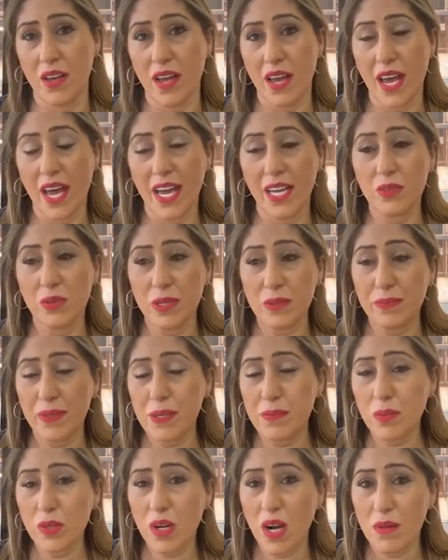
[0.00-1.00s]
And when
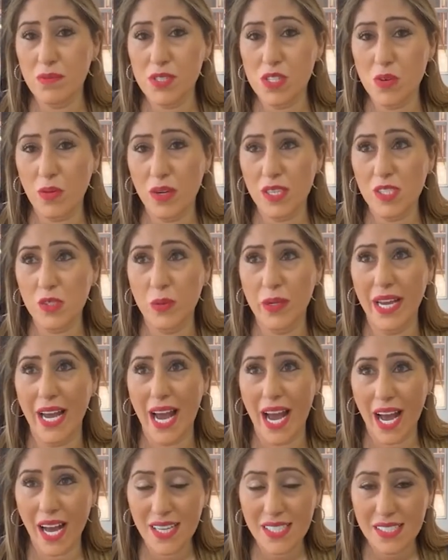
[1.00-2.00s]
people come to us, we
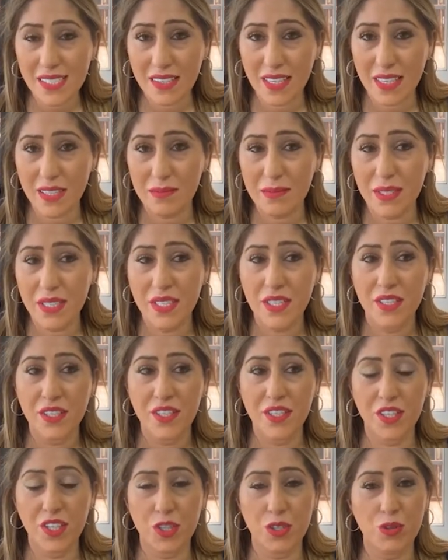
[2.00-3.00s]
ask them,
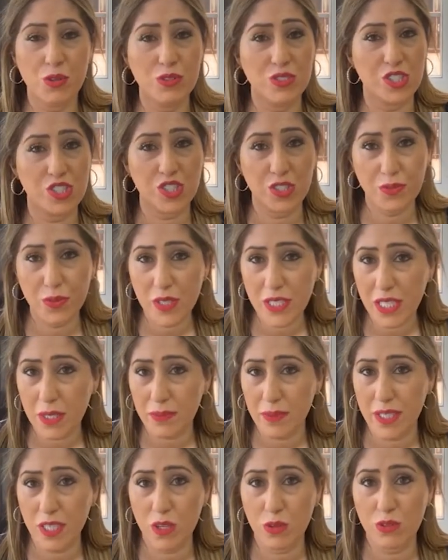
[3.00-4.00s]
who does your
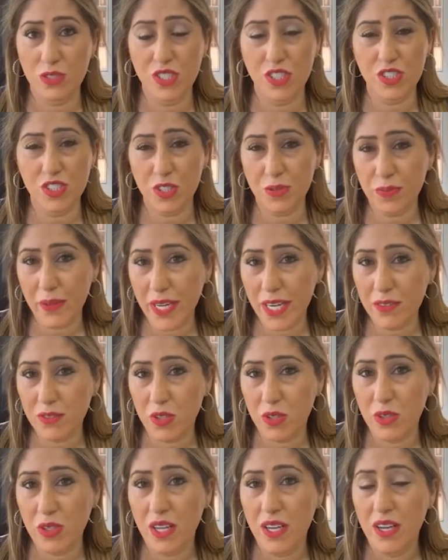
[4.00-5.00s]
bookkeeping? Who does your
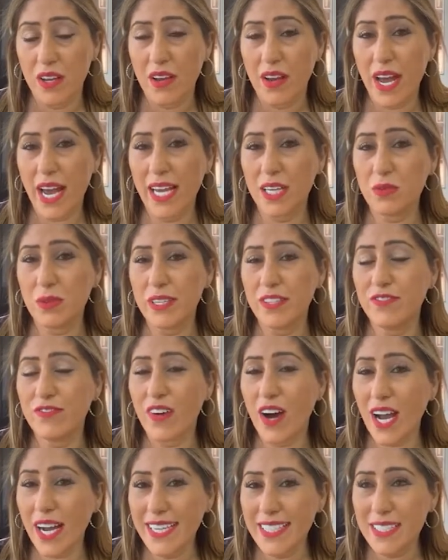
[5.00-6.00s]
payroll? And we
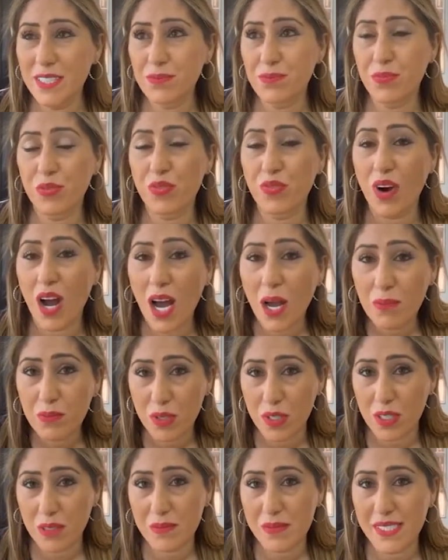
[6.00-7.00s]
find
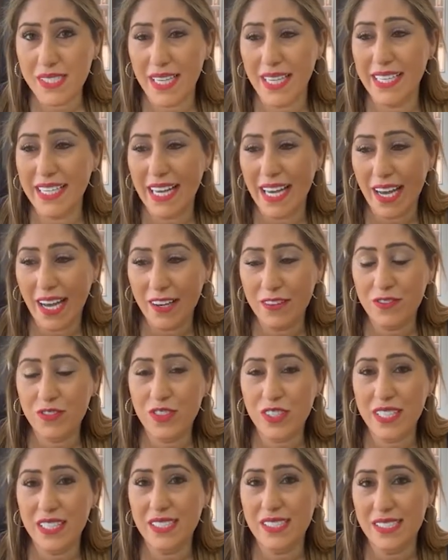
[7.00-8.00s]
problems in
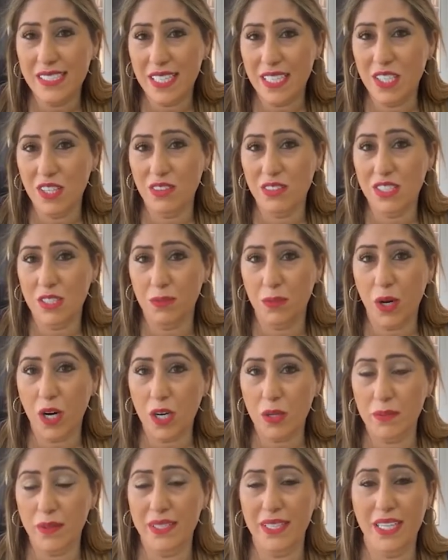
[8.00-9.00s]
every single
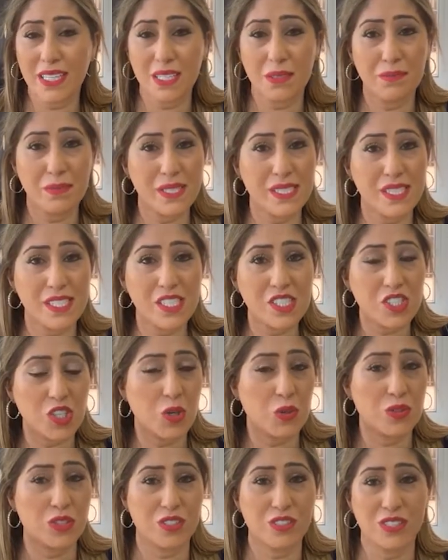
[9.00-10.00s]
department that the business
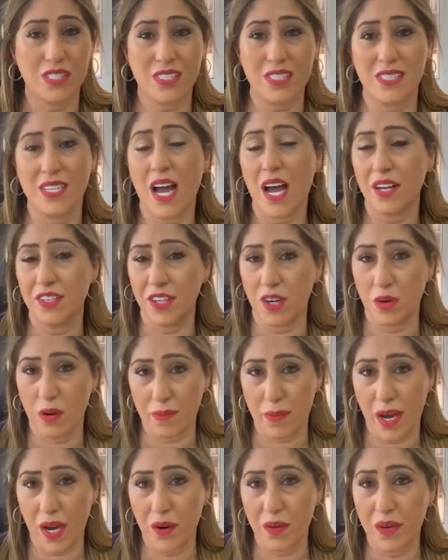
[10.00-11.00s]
owner does not know
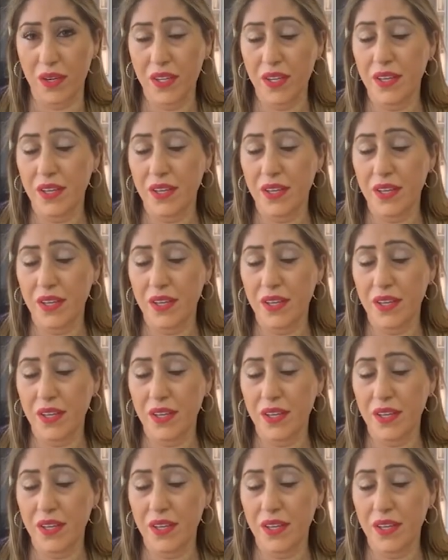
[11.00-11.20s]
about.